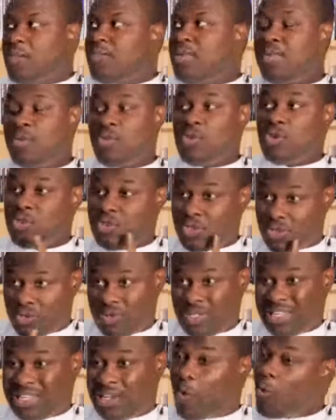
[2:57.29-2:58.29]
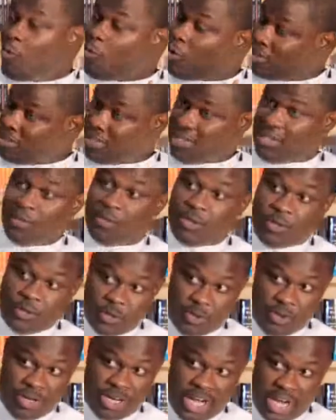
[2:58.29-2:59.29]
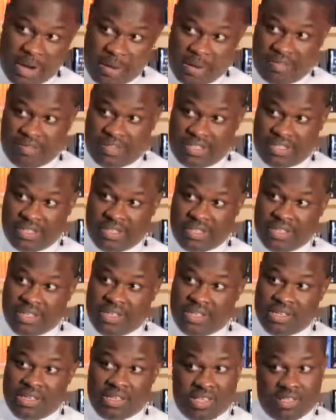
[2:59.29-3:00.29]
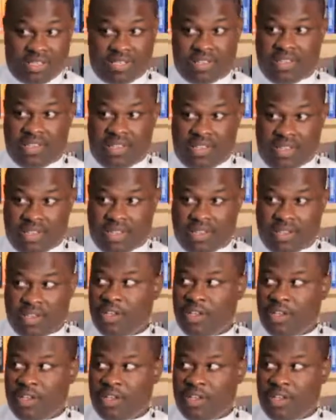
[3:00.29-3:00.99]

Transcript: People want to read. What they want to read, however, is the key.